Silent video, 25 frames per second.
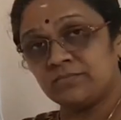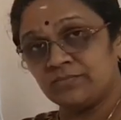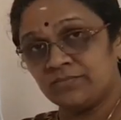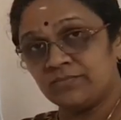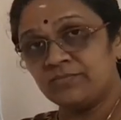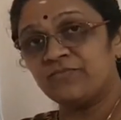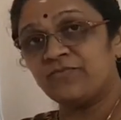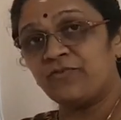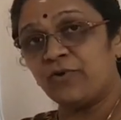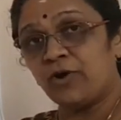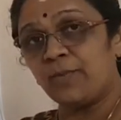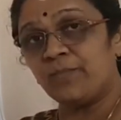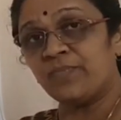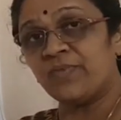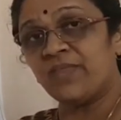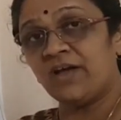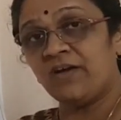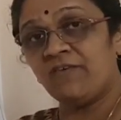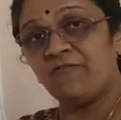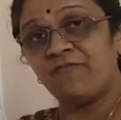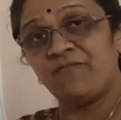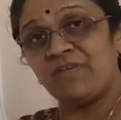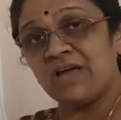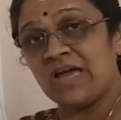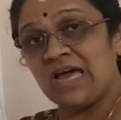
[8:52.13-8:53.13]
form the
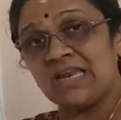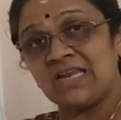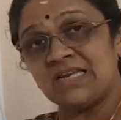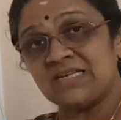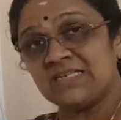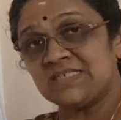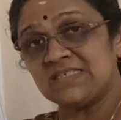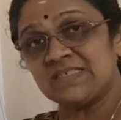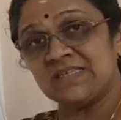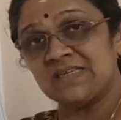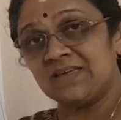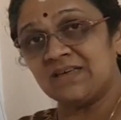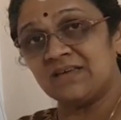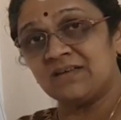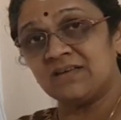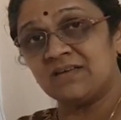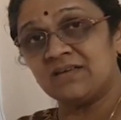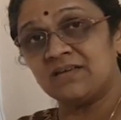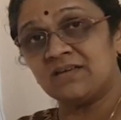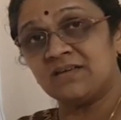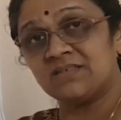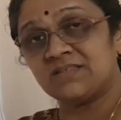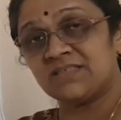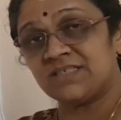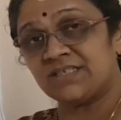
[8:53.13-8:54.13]
valency.
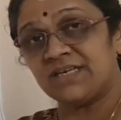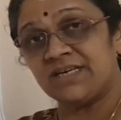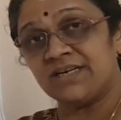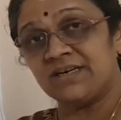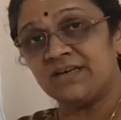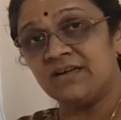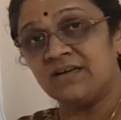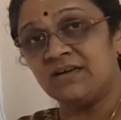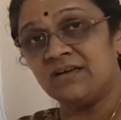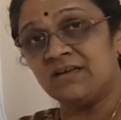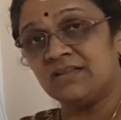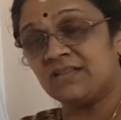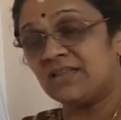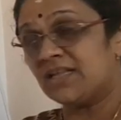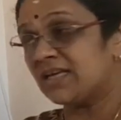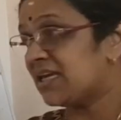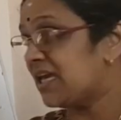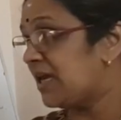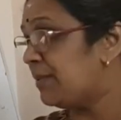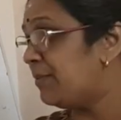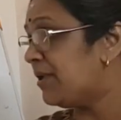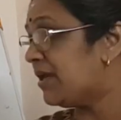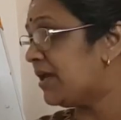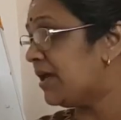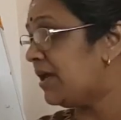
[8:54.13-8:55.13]
Isn't it? The
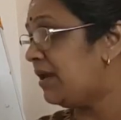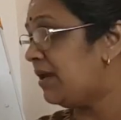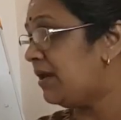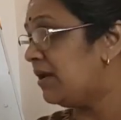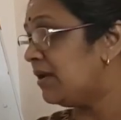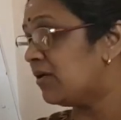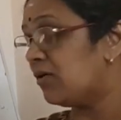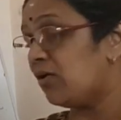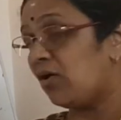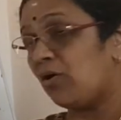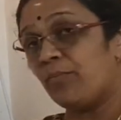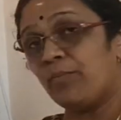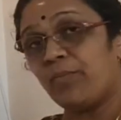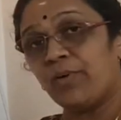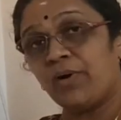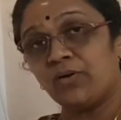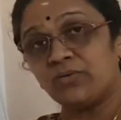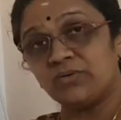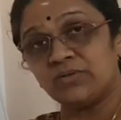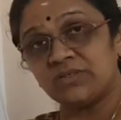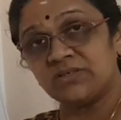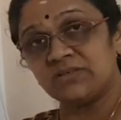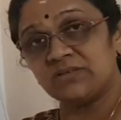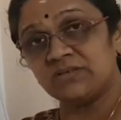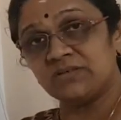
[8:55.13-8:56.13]
chemical
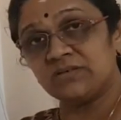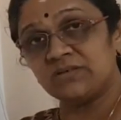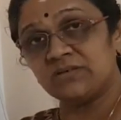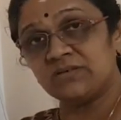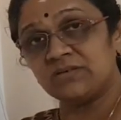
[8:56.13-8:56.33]
compound.